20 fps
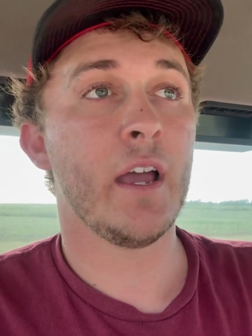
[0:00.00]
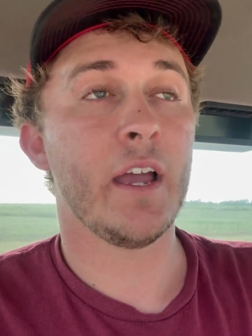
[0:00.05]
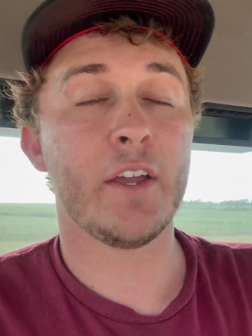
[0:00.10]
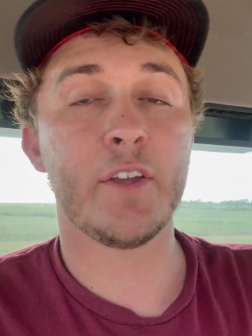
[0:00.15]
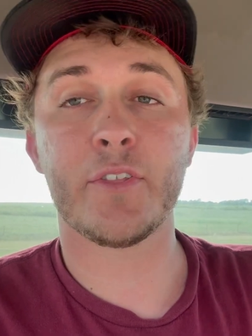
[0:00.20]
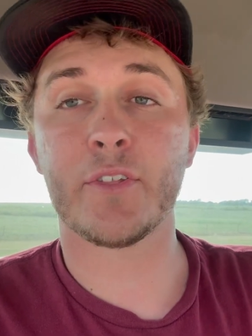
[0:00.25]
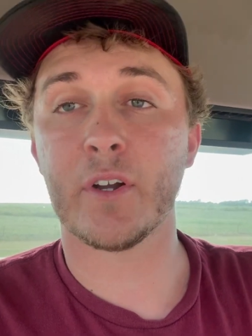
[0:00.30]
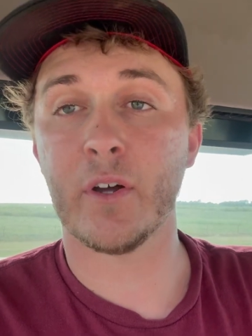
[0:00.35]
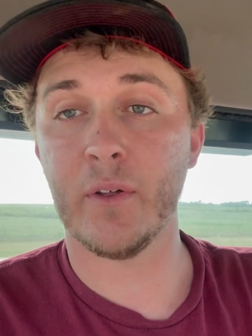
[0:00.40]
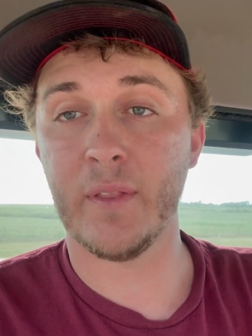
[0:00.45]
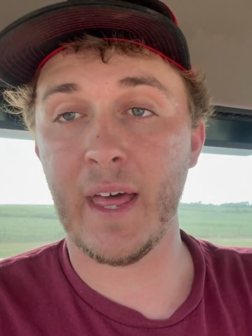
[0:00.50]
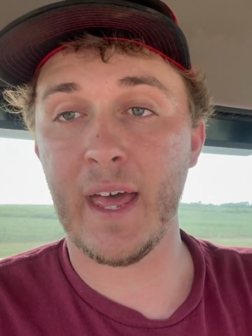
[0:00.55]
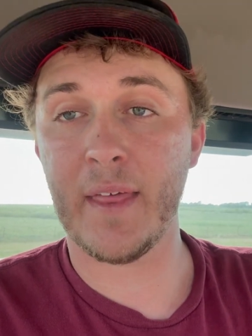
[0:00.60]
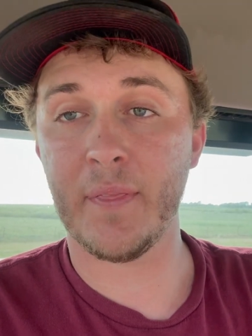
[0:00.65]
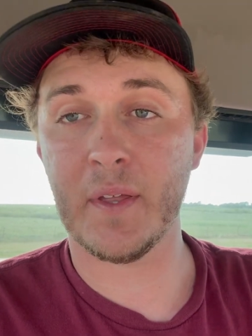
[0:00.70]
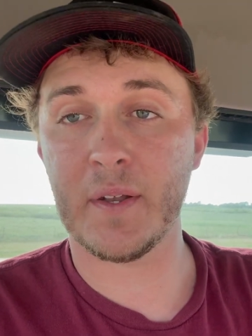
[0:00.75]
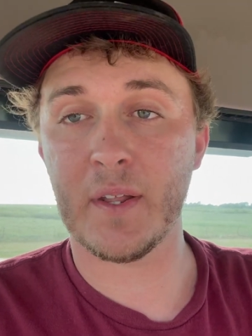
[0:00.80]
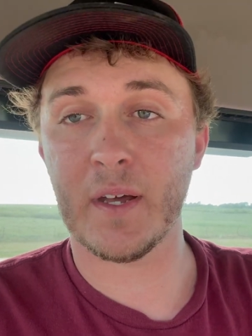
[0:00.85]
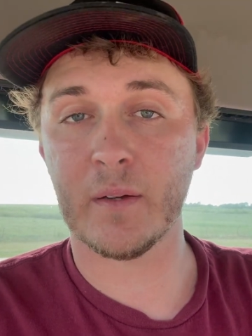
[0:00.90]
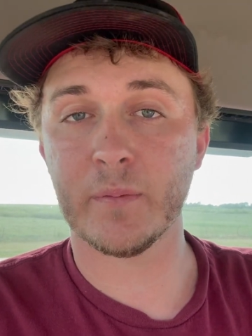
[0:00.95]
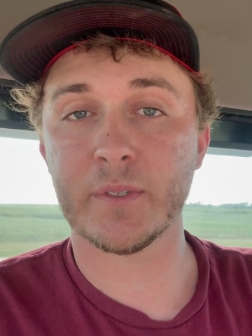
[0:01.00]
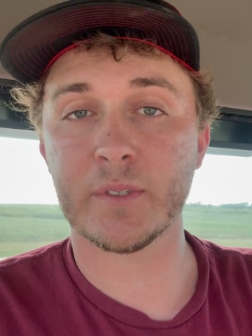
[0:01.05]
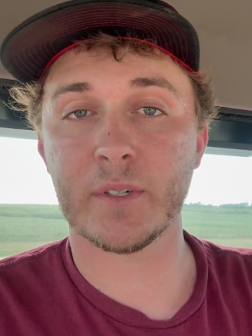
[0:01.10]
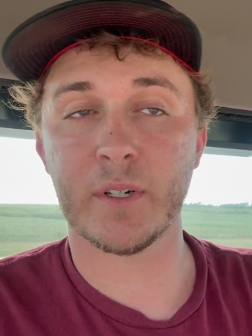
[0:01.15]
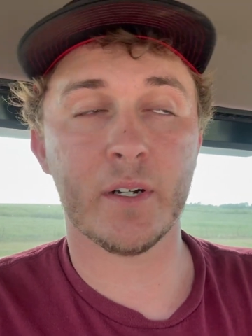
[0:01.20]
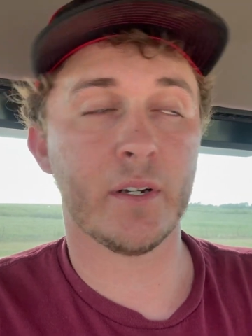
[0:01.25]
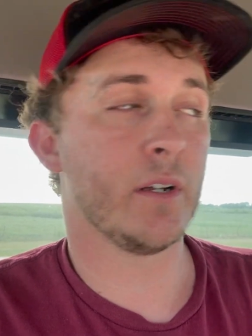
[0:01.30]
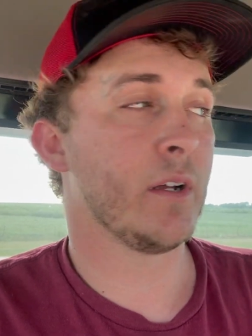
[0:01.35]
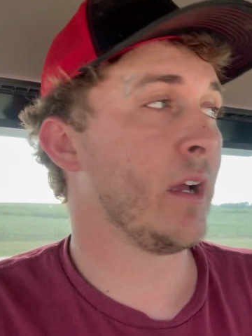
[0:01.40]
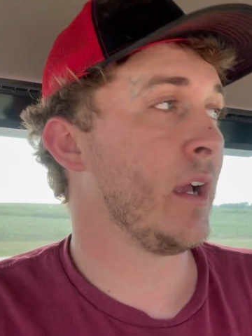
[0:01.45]
you throw that in the
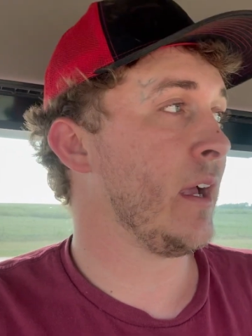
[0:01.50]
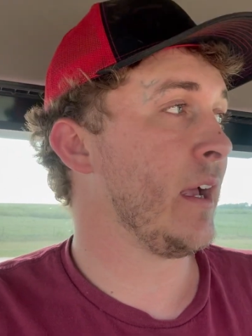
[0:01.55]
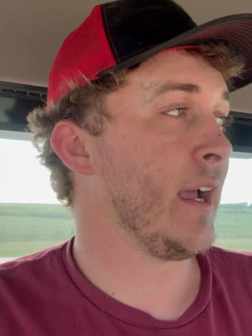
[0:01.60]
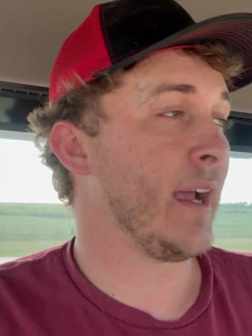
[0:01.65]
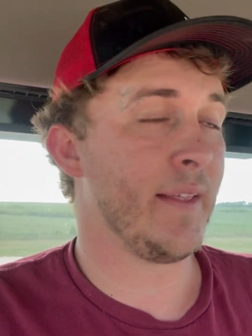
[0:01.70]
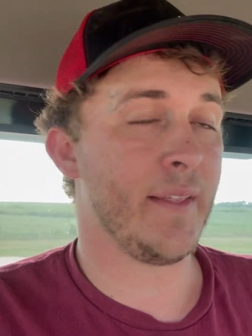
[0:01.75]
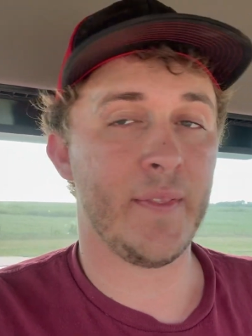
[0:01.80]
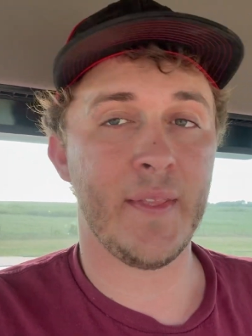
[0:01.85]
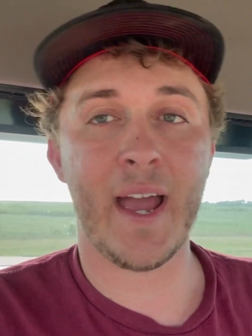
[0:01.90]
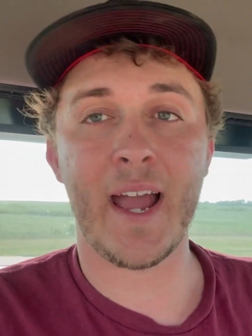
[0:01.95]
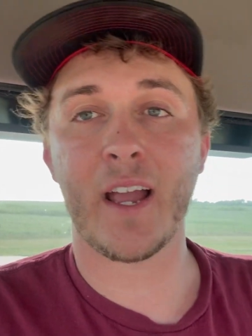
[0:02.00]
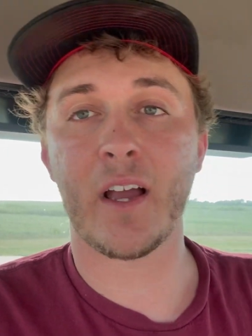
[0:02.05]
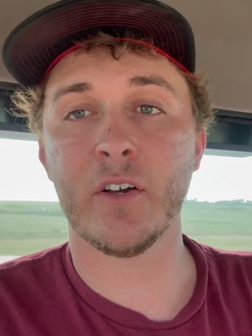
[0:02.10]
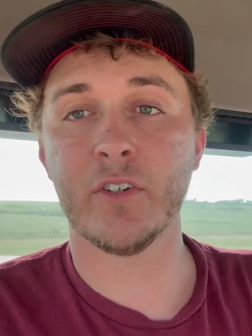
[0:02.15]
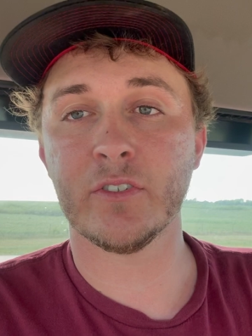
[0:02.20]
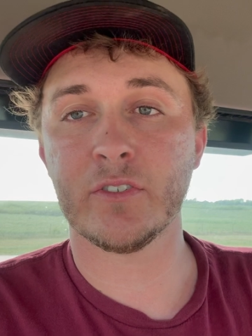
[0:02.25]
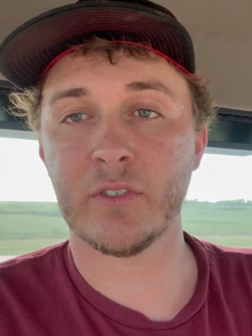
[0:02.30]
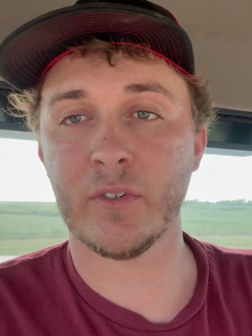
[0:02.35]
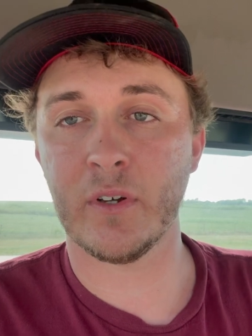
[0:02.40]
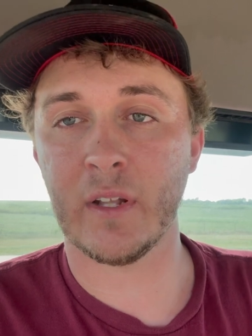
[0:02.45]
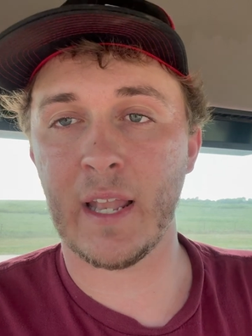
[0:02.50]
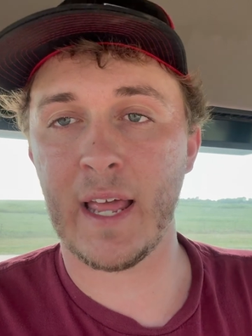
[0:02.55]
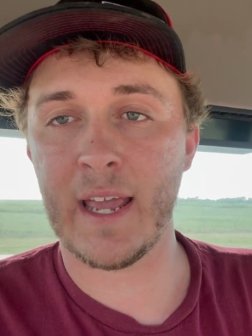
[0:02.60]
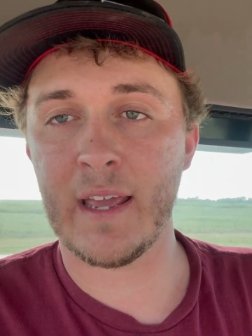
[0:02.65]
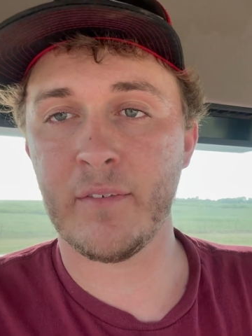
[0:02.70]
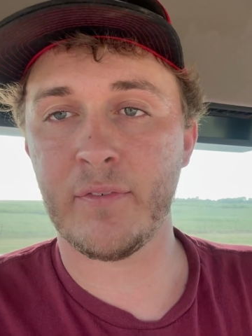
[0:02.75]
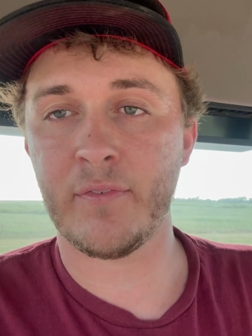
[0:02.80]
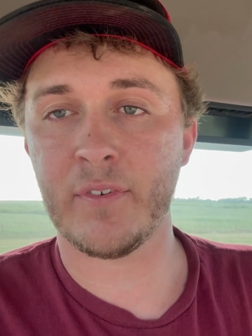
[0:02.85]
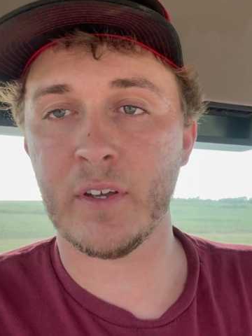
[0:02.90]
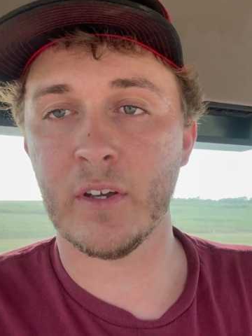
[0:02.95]
dumpster, and then that goes to a
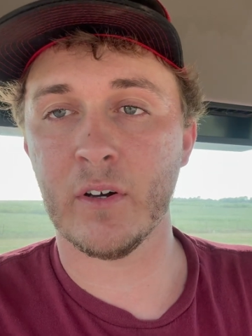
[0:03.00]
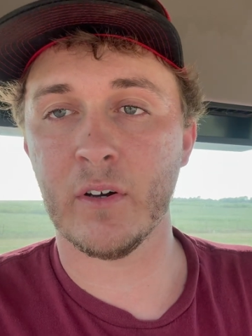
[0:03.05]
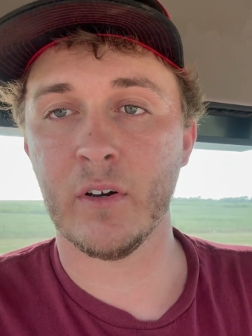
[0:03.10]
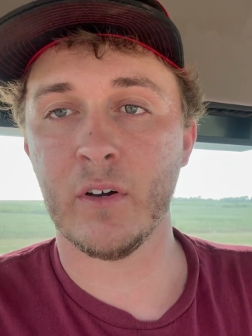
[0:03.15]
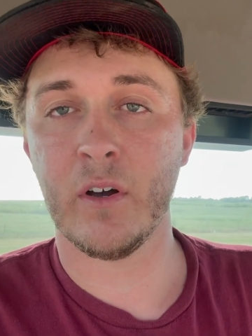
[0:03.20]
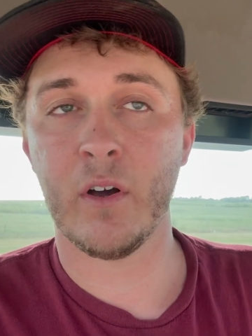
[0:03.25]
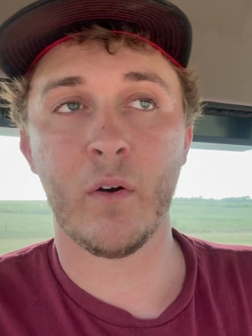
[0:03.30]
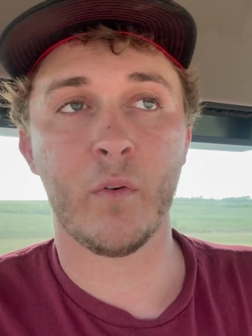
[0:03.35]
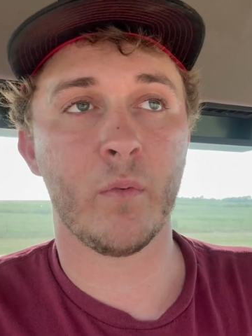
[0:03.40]
landfill